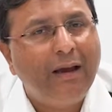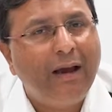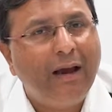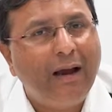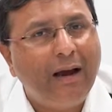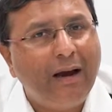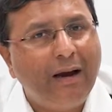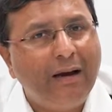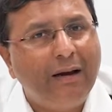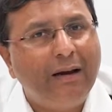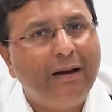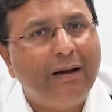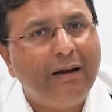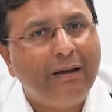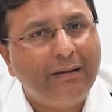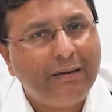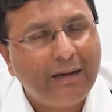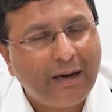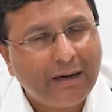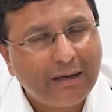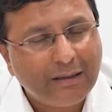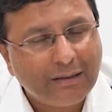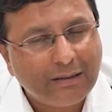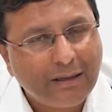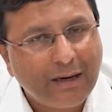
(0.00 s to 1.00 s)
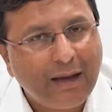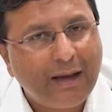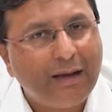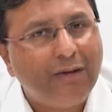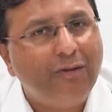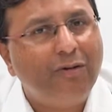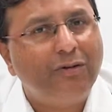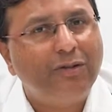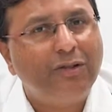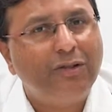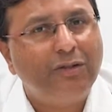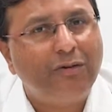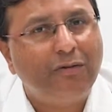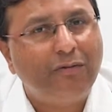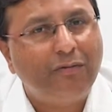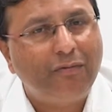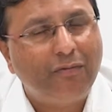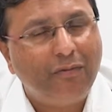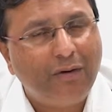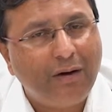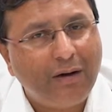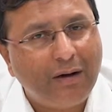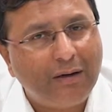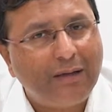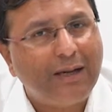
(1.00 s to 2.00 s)
and that is the diagnosis of
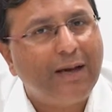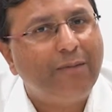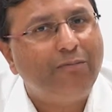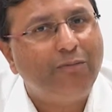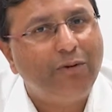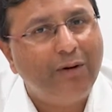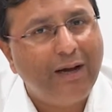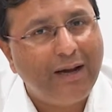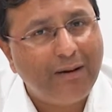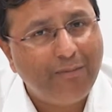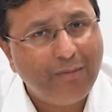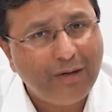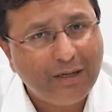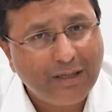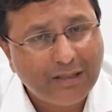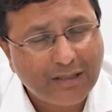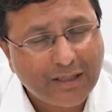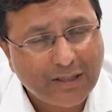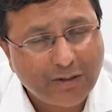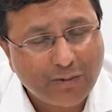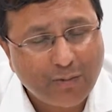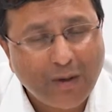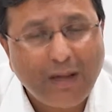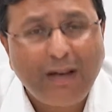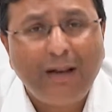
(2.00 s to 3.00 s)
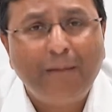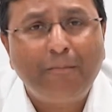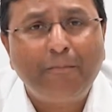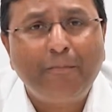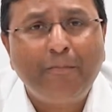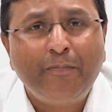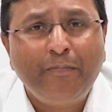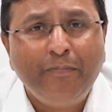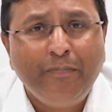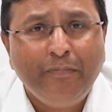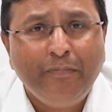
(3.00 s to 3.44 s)
type 2 diabetes as well.